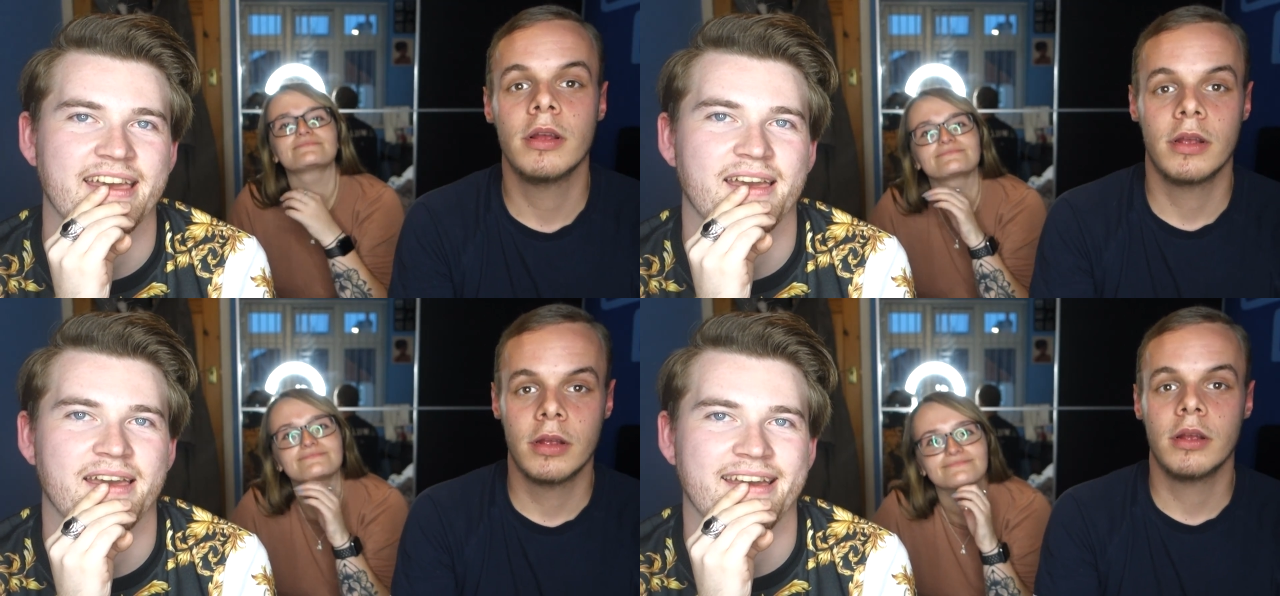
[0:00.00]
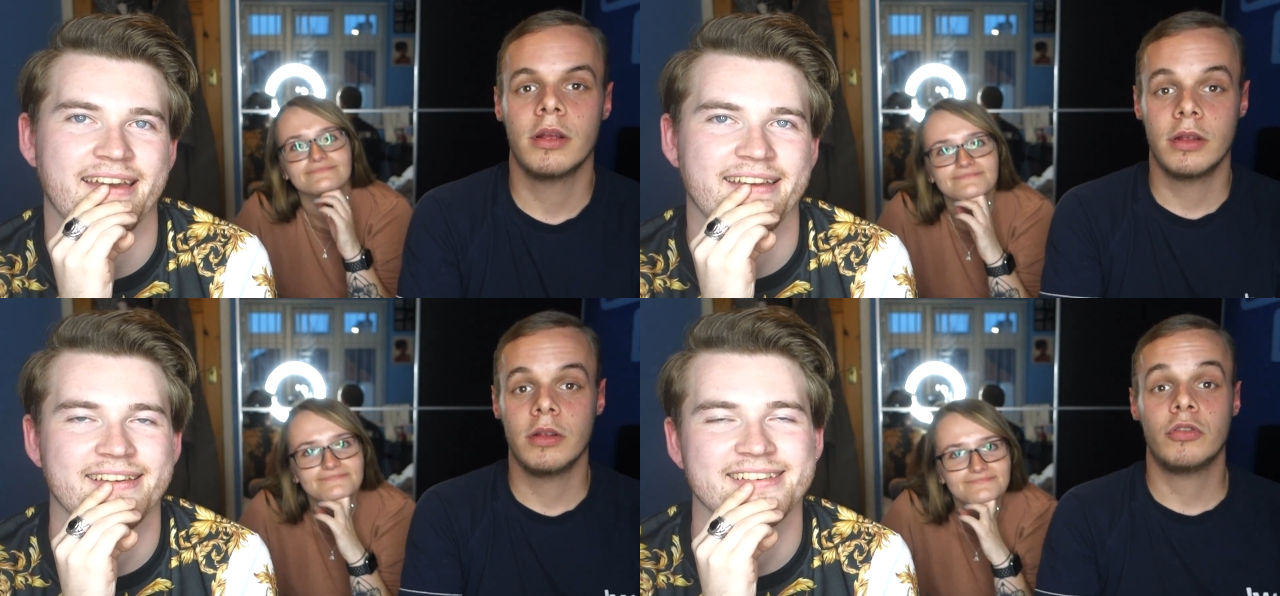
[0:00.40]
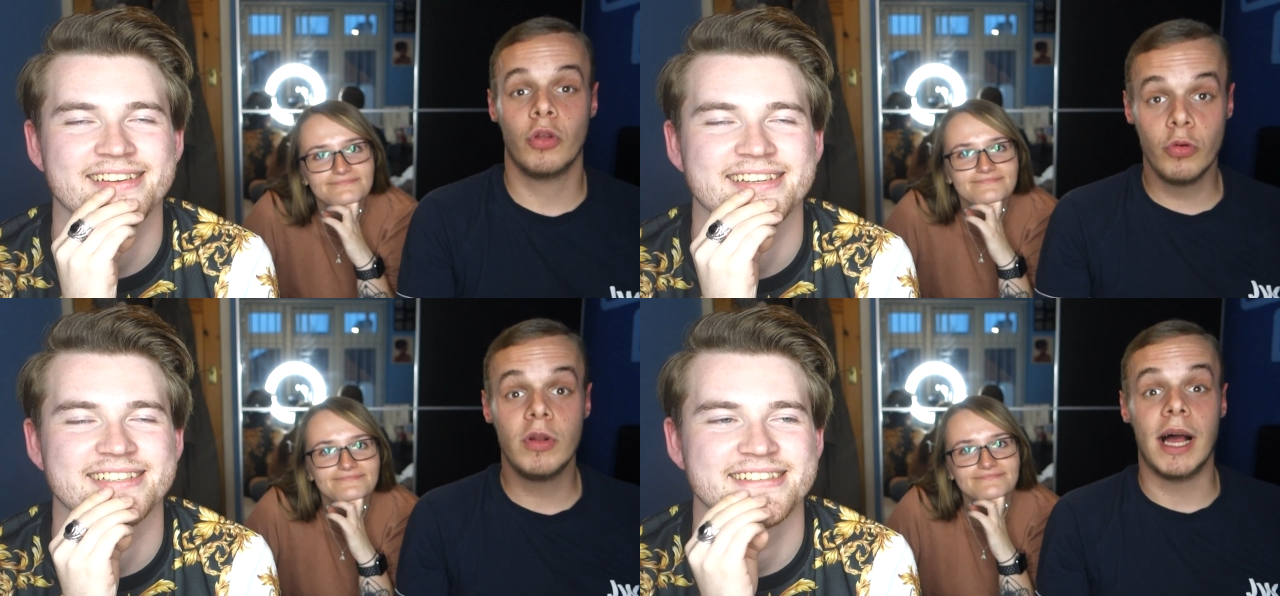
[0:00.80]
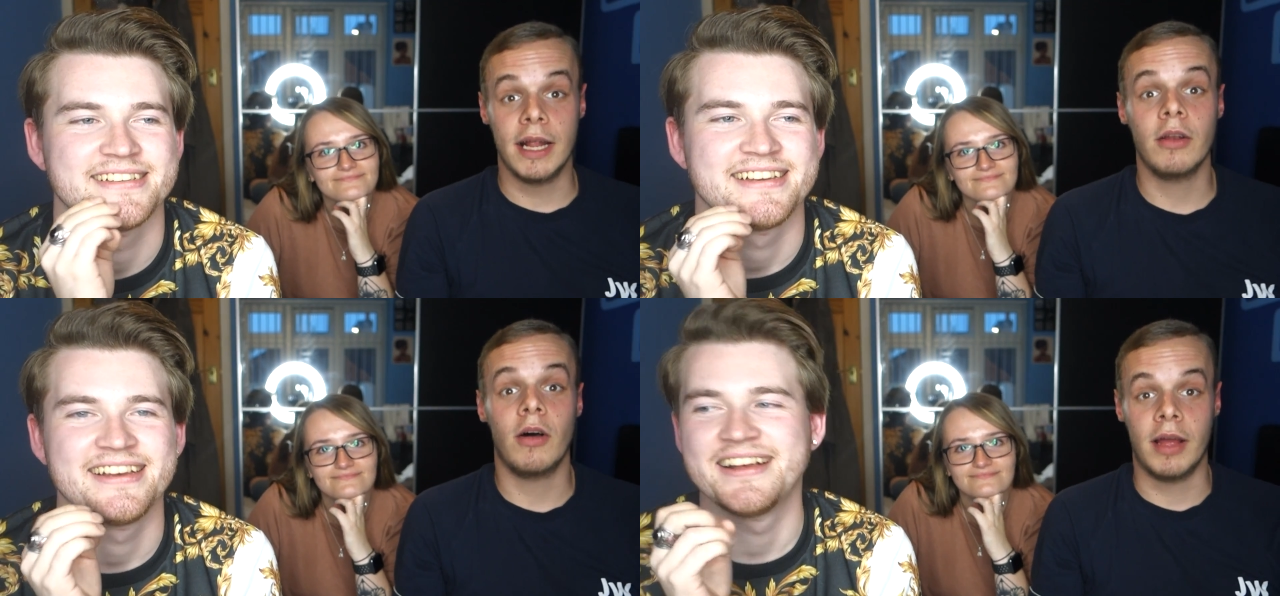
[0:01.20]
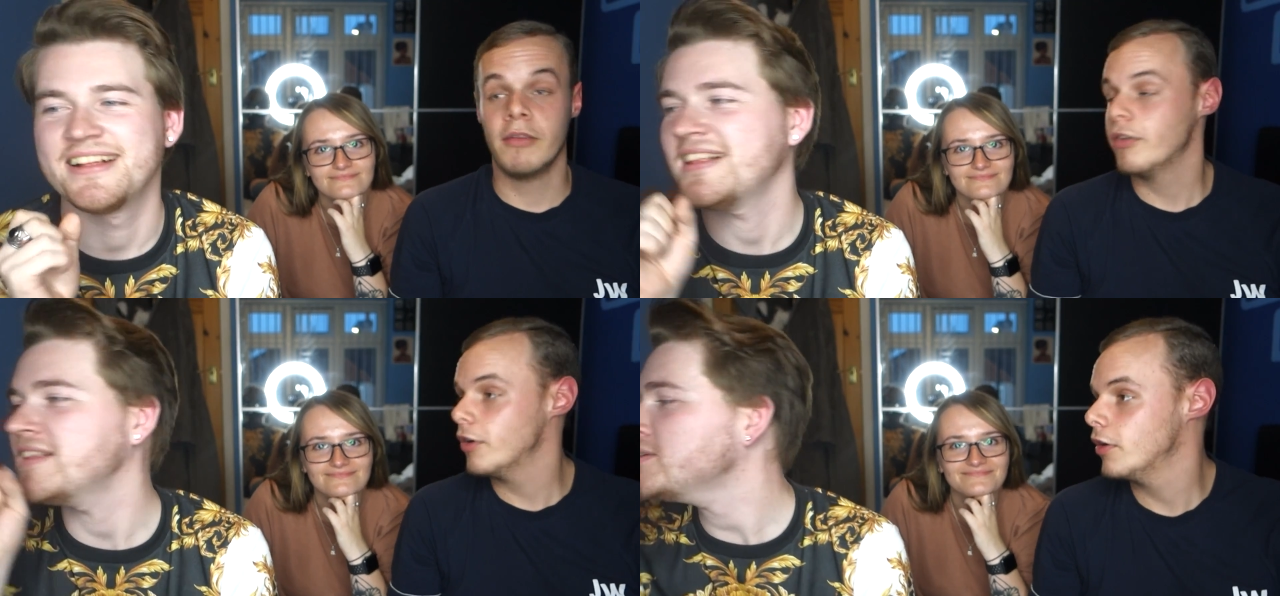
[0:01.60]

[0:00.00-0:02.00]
Speaker 1: Yeah. Do that in life.